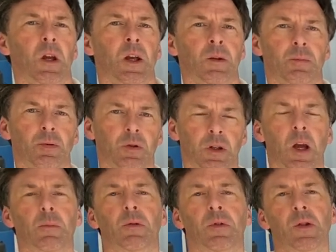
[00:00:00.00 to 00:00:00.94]
and put a
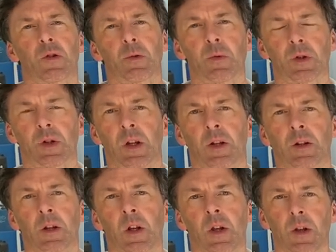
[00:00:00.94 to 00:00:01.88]
couple of instruments
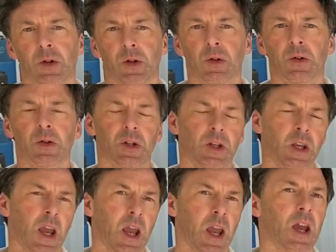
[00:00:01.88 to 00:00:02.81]
in so you can
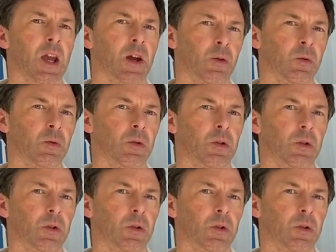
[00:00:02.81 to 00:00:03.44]
see how